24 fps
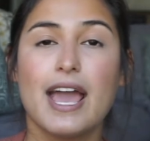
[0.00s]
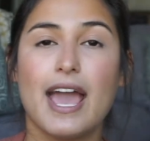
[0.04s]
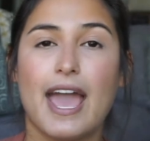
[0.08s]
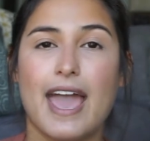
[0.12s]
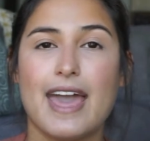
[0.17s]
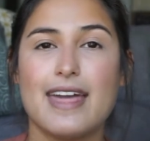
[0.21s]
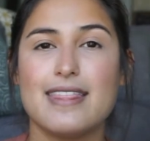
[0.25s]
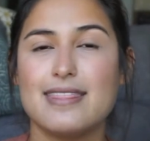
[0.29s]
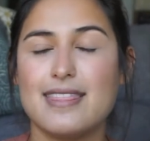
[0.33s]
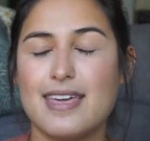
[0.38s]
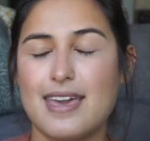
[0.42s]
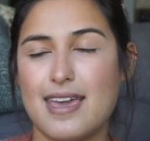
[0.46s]

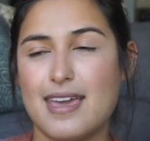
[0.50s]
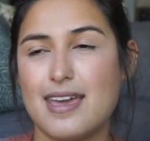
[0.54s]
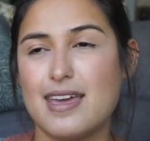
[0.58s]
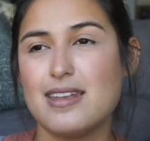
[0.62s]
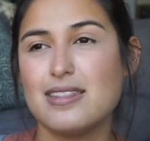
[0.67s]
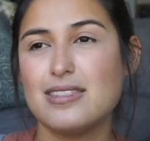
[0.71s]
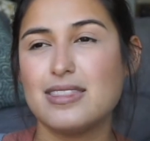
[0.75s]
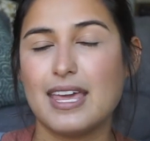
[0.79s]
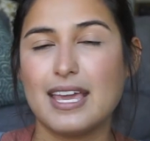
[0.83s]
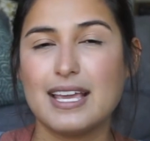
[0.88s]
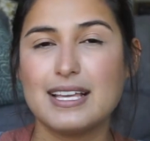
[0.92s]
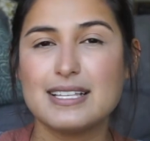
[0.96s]
and
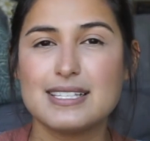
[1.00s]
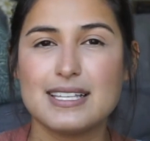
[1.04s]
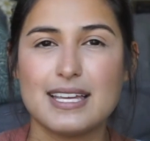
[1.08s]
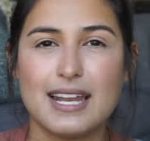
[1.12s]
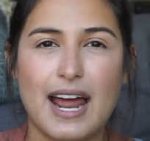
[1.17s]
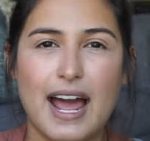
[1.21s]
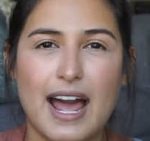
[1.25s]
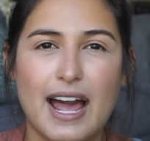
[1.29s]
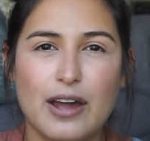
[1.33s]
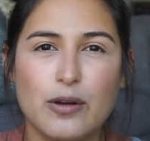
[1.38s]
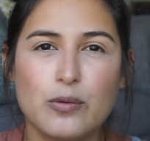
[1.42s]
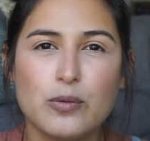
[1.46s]
then things that
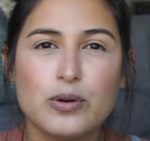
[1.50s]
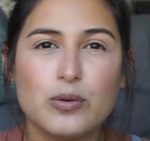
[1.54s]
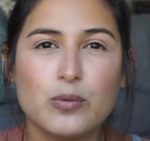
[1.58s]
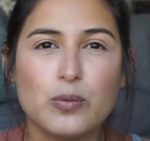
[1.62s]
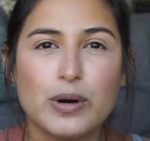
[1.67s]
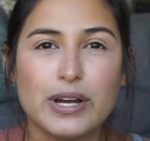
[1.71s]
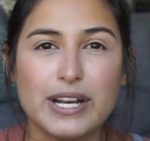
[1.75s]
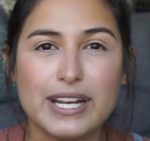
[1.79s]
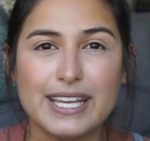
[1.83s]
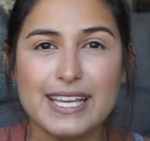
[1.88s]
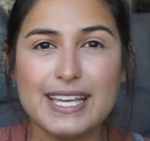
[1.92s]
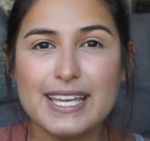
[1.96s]
I would
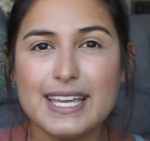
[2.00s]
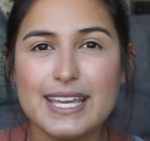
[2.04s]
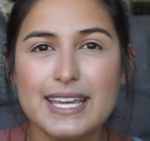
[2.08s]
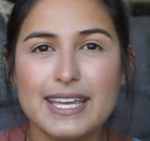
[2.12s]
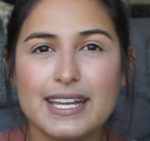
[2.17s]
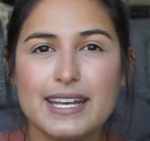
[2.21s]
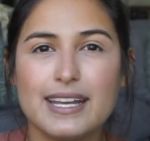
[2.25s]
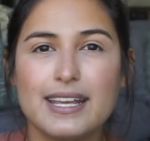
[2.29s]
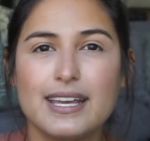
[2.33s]
want to eat.